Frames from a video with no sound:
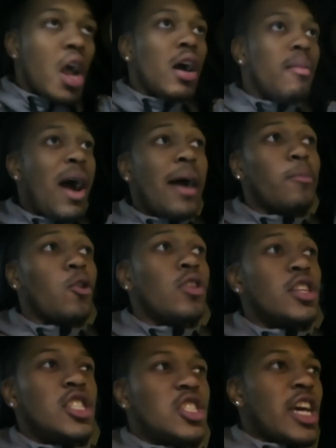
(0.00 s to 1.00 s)
um, I'm
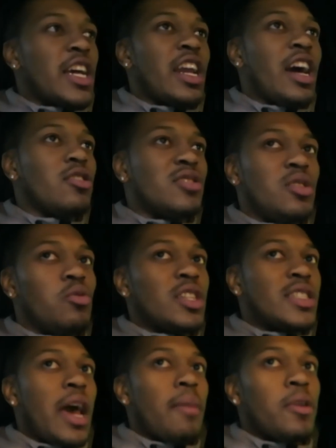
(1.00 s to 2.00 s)
going to check it out, see
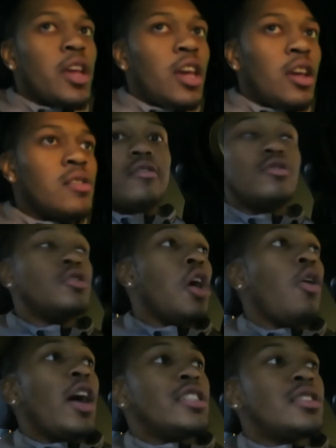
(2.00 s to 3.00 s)
what's happening.
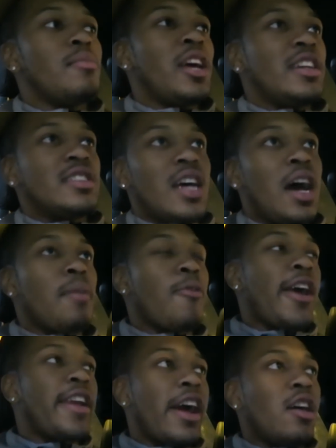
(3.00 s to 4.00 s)
No estimated time
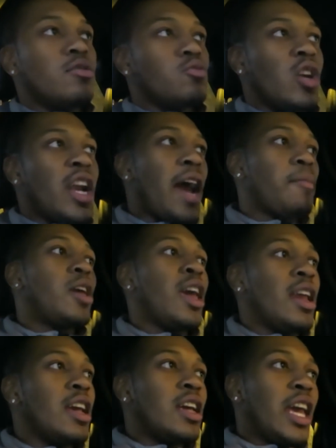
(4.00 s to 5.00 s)
right now when I'm
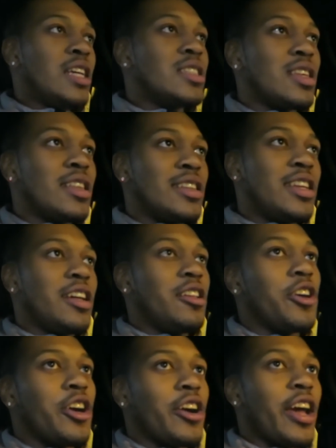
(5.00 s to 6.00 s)
getting into the
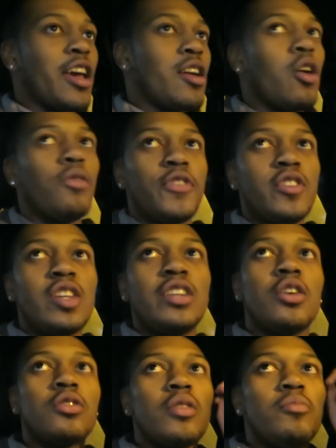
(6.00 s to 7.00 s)
dealer and hopefully they
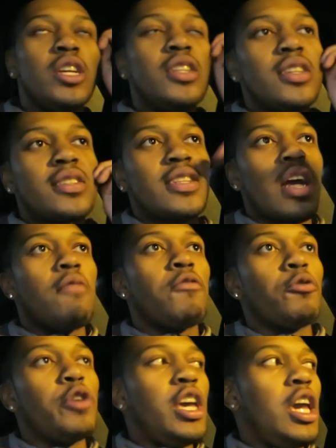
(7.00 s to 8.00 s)
don't give me a
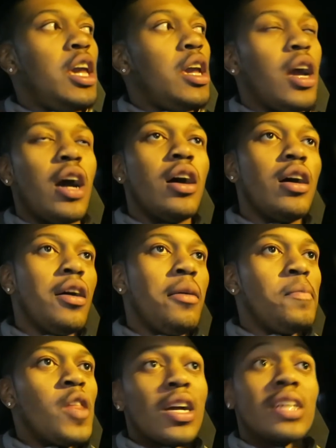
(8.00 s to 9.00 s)
discovery
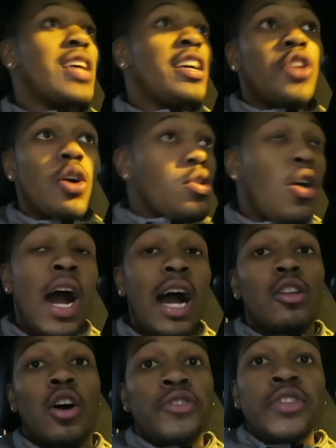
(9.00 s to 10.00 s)
because um, I don't know
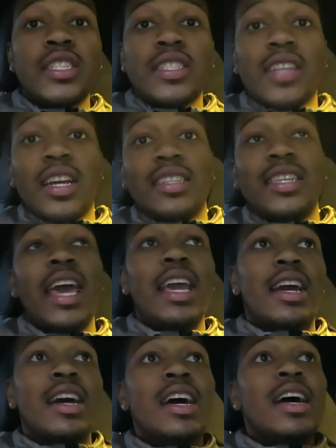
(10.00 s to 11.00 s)
how long this is gonna
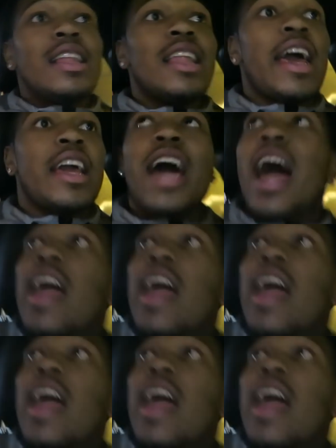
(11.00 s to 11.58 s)
take. Like